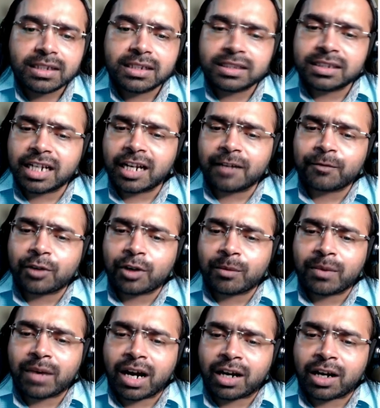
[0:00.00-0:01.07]
start
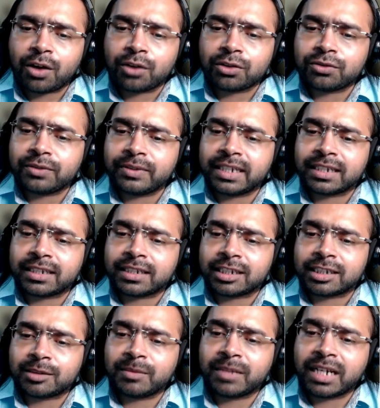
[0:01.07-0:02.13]
from accounts where
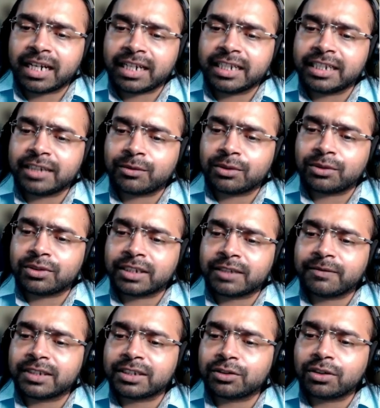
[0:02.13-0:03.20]
customer ID equal to
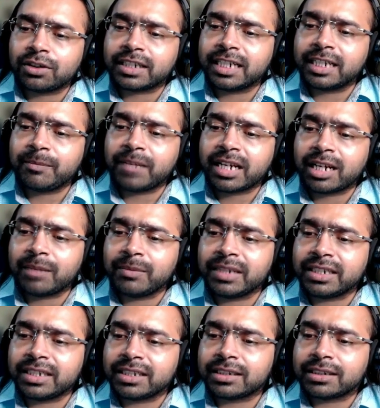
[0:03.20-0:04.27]
request.get
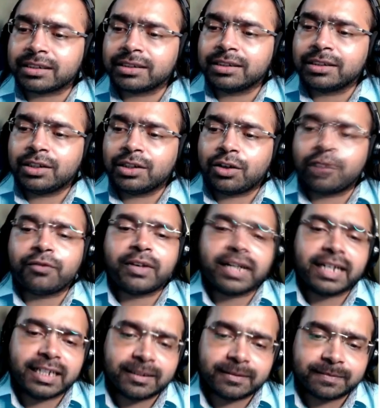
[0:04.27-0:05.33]
parameter of
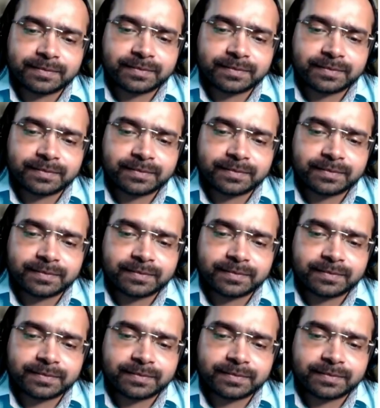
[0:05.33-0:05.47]
ID.